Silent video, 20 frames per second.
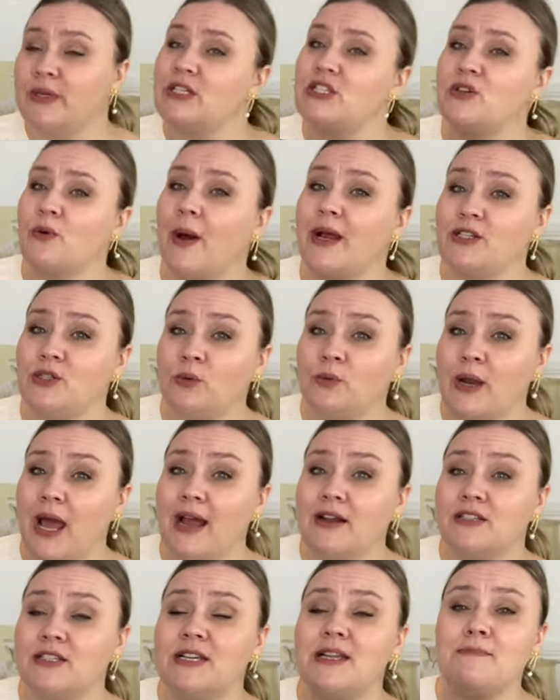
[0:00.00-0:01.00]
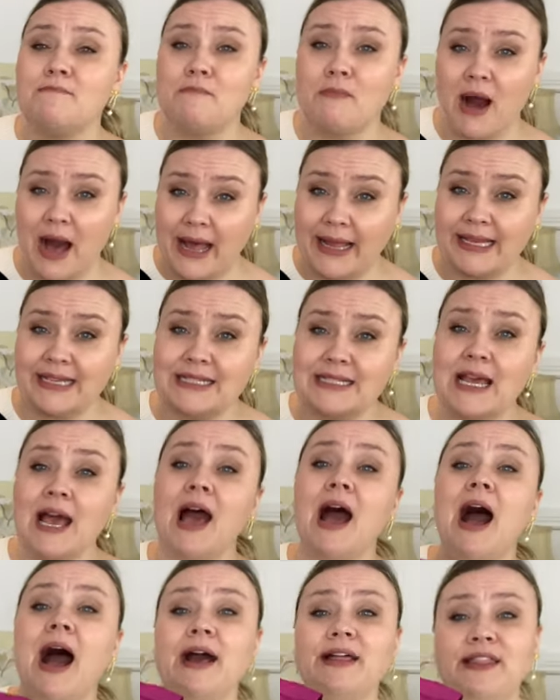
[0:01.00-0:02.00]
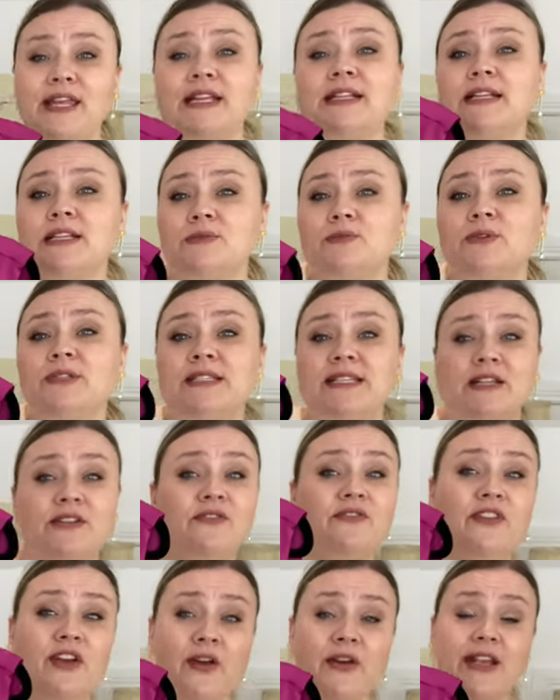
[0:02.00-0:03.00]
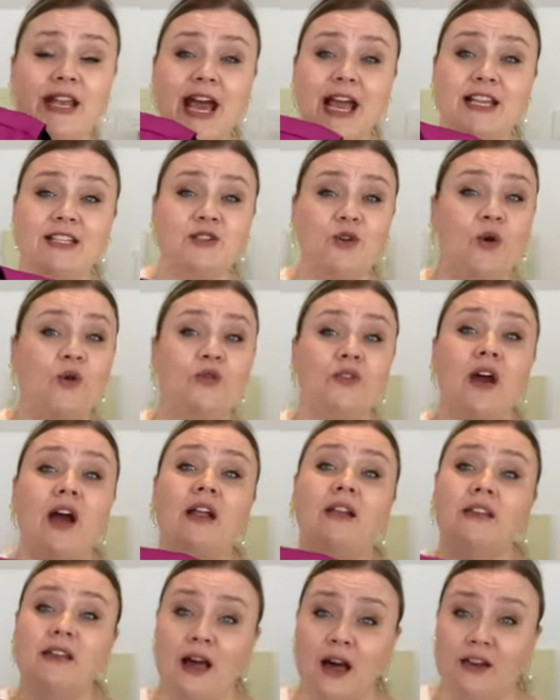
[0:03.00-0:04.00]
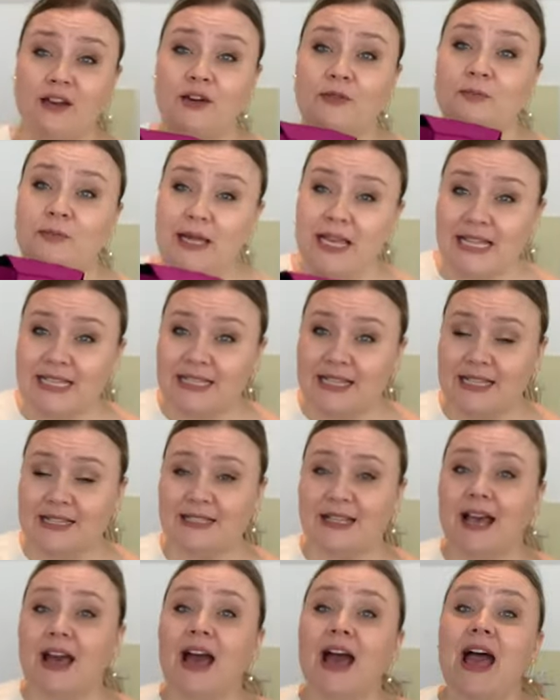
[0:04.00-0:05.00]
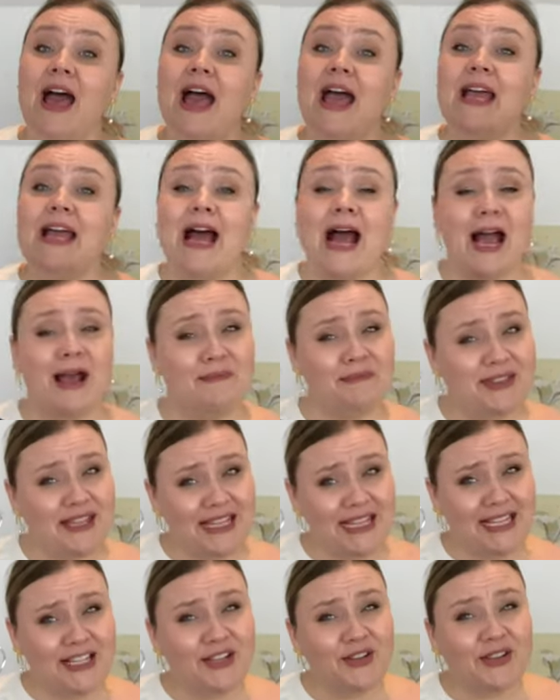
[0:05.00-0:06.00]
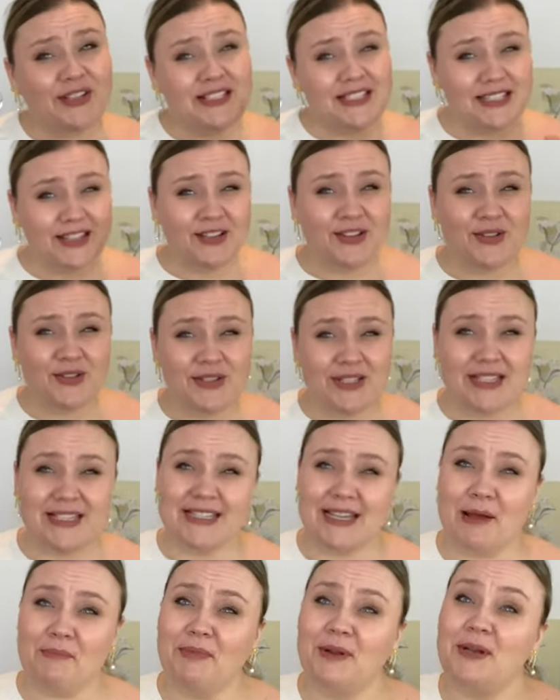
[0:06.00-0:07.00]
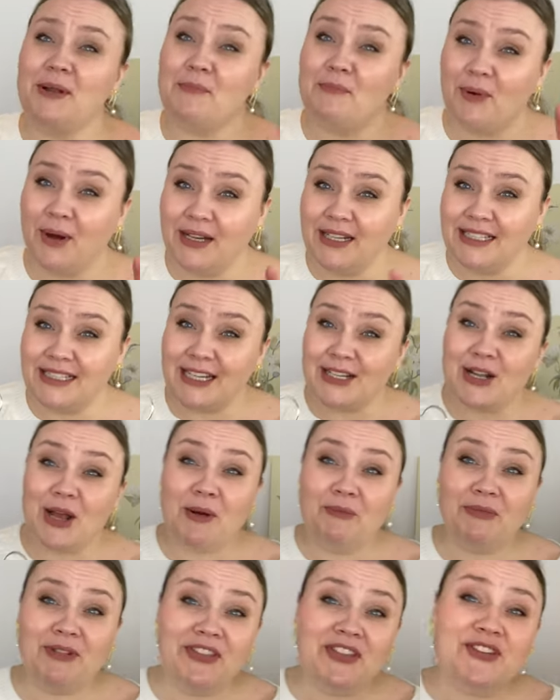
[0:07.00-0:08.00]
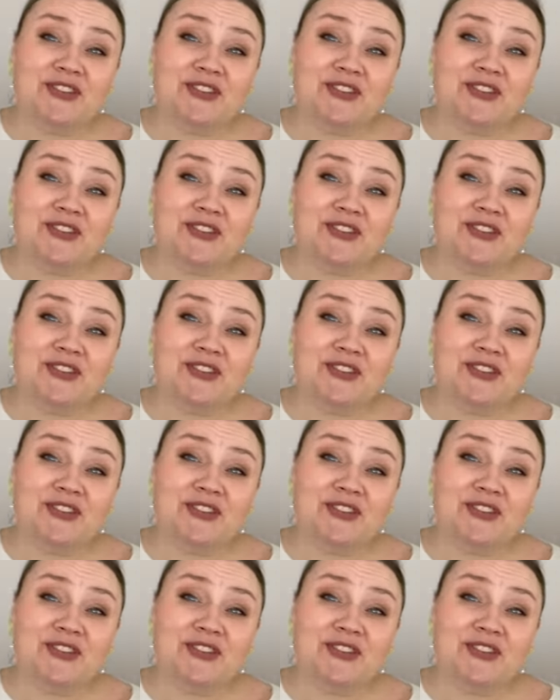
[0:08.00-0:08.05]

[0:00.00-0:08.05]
it. So I don't actually mind. I think this will sit very nice over a lot of pieces. I'm thinking you could still use the separate, but it did come with the